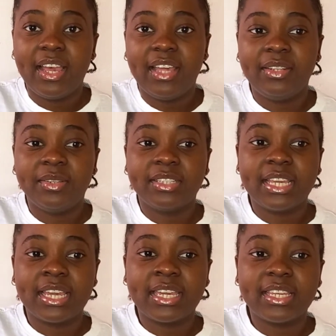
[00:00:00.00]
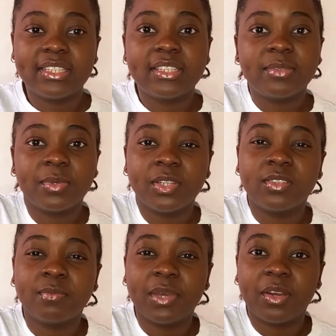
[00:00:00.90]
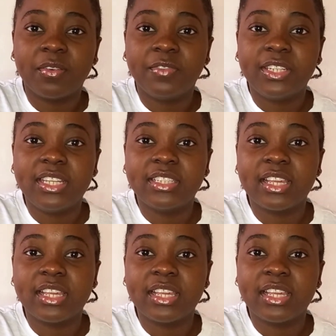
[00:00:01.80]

And he was like, I guess it's because of my confidence